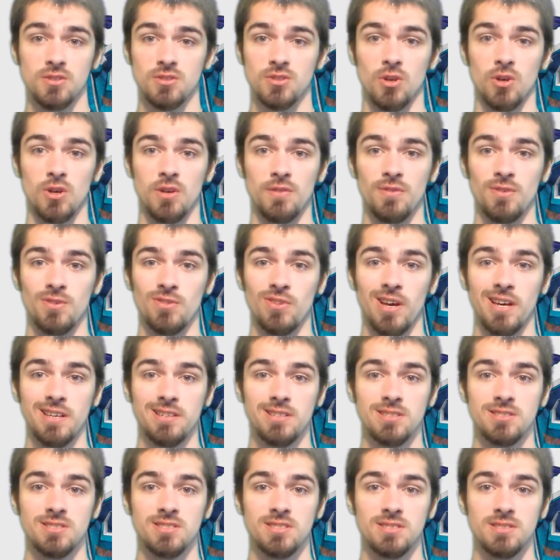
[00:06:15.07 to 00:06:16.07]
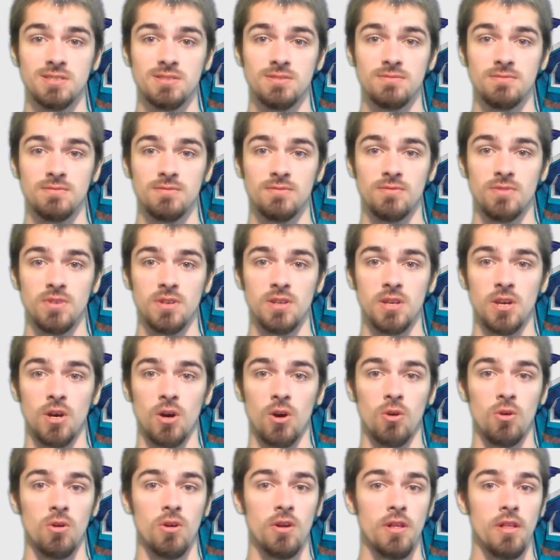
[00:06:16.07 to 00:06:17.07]
So if you like this
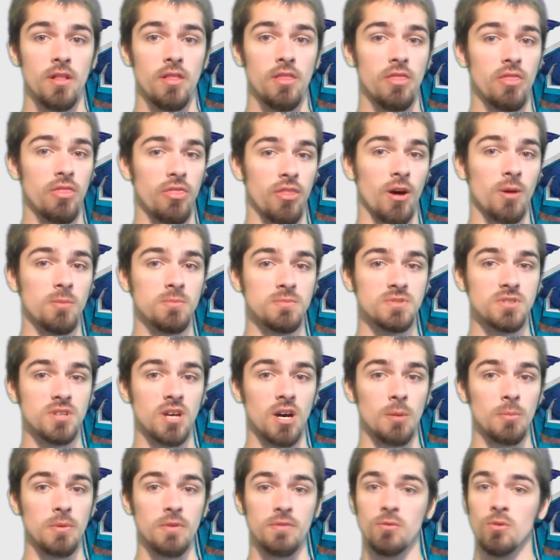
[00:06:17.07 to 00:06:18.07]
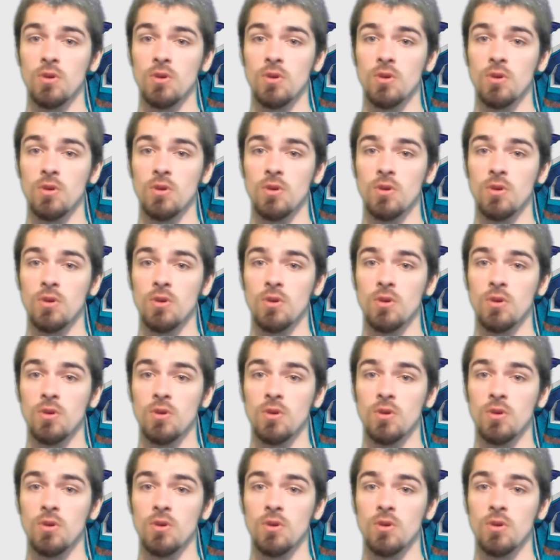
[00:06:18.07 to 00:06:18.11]
video, thumbs up.